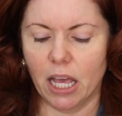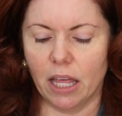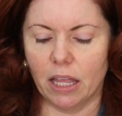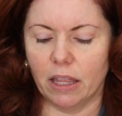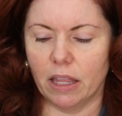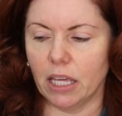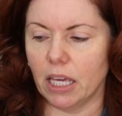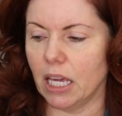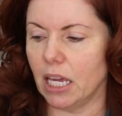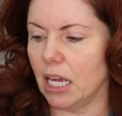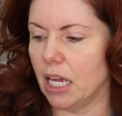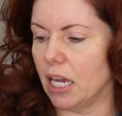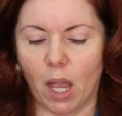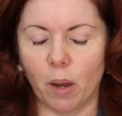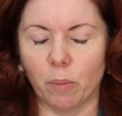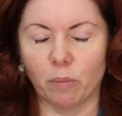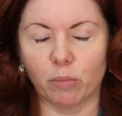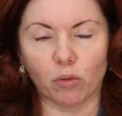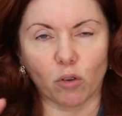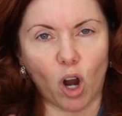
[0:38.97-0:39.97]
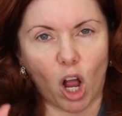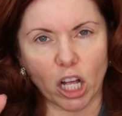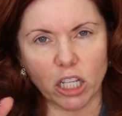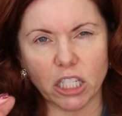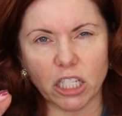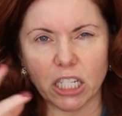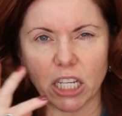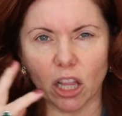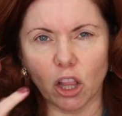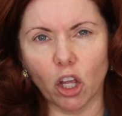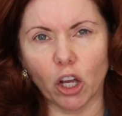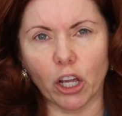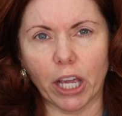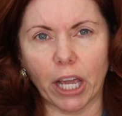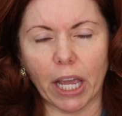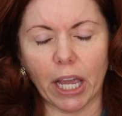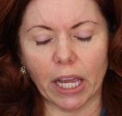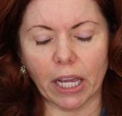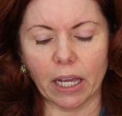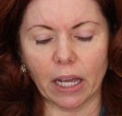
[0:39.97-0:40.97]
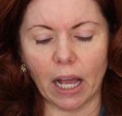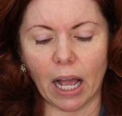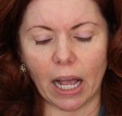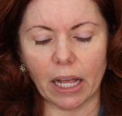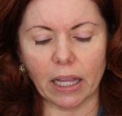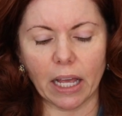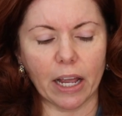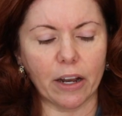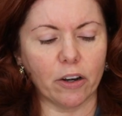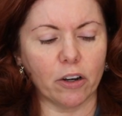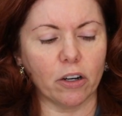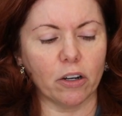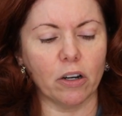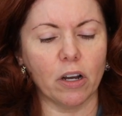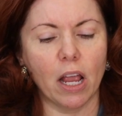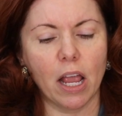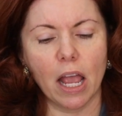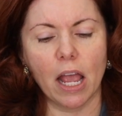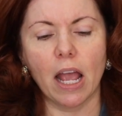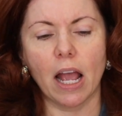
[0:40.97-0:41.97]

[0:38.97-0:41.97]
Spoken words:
the bronzy looking highlighter.